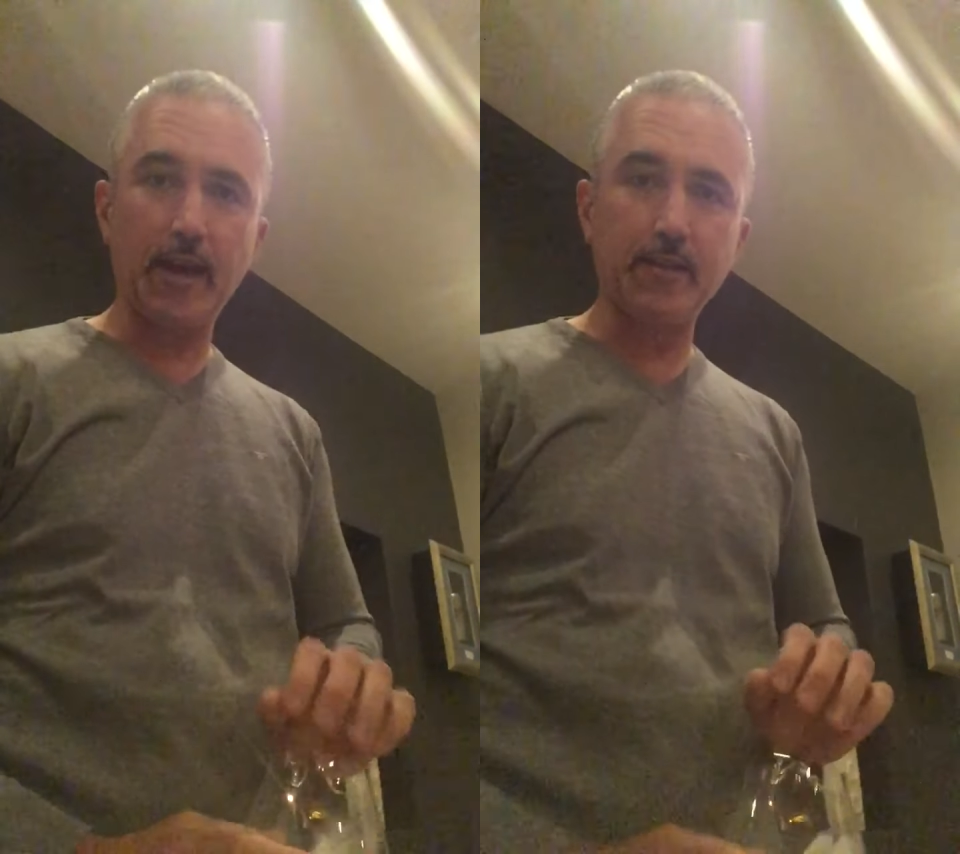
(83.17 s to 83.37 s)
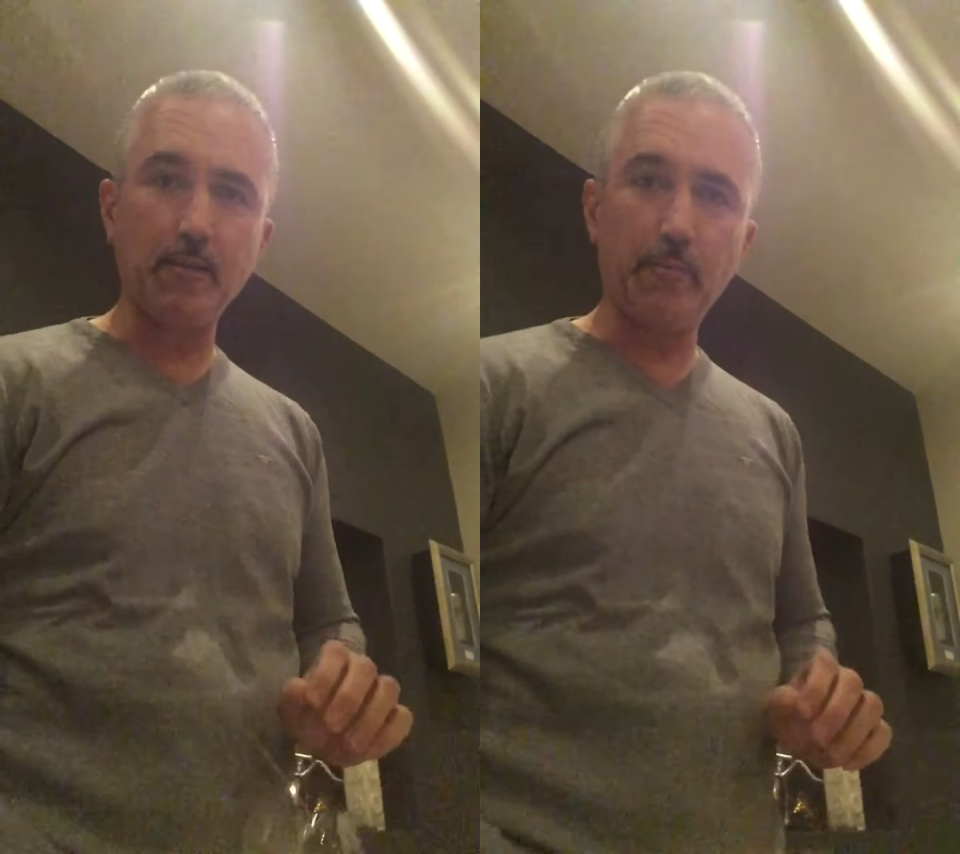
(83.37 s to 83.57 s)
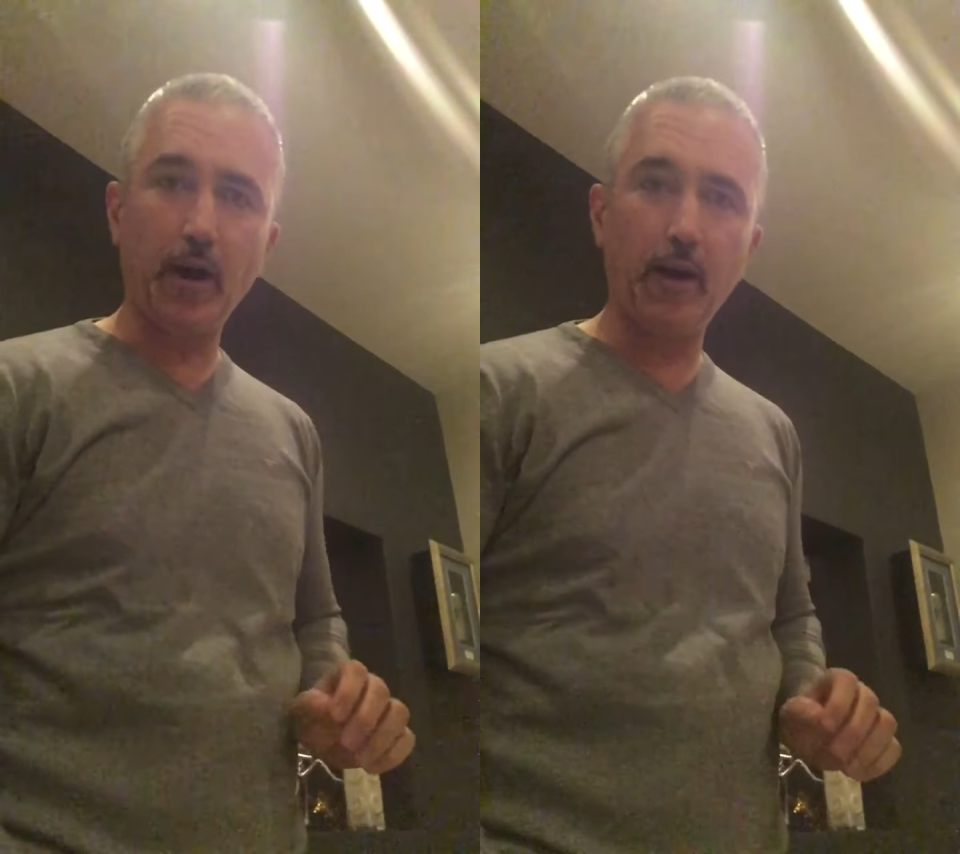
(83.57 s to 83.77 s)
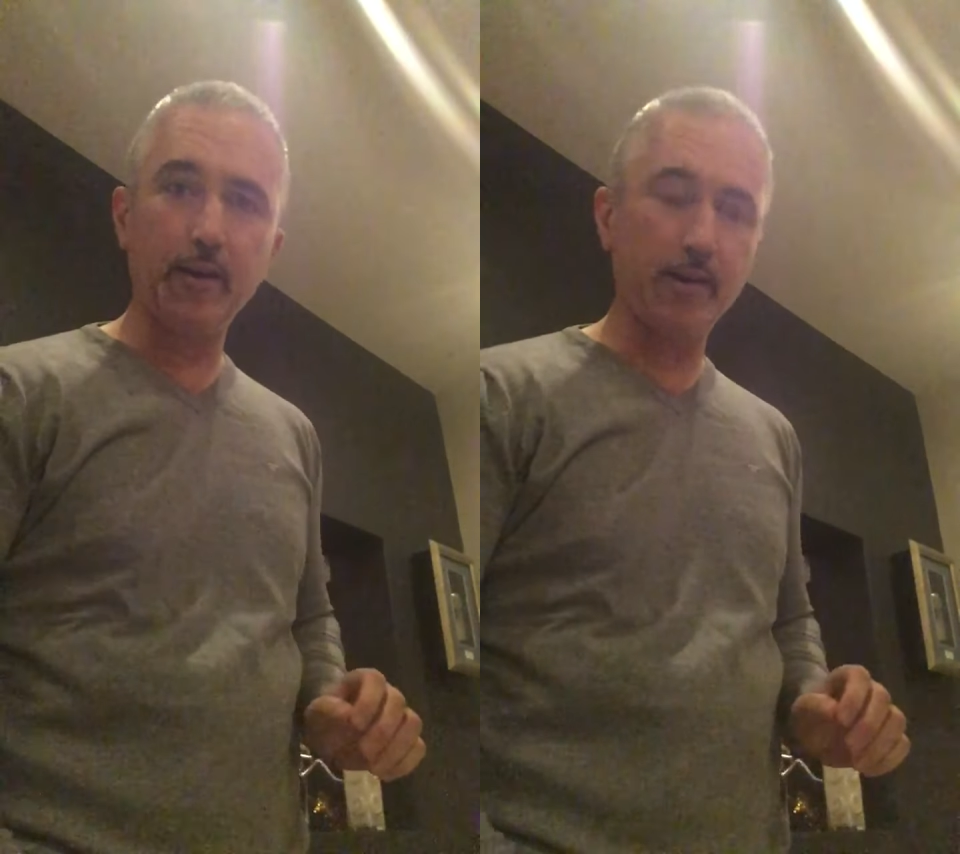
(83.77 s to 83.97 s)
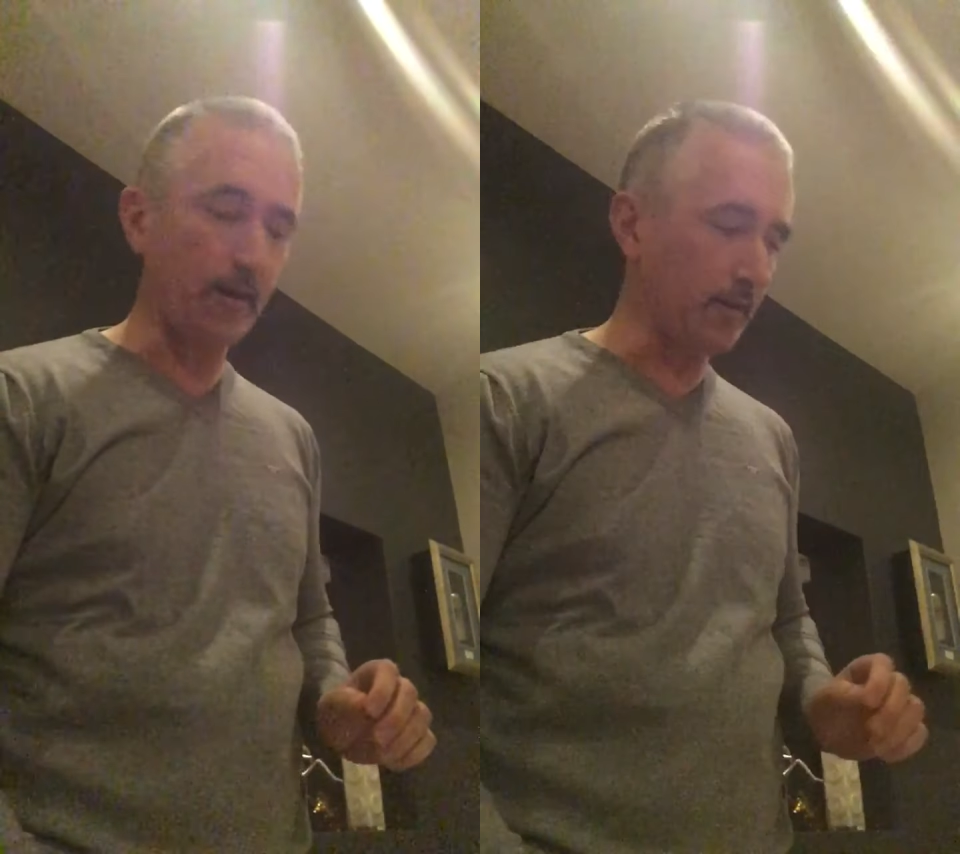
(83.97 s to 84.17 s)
at the bar here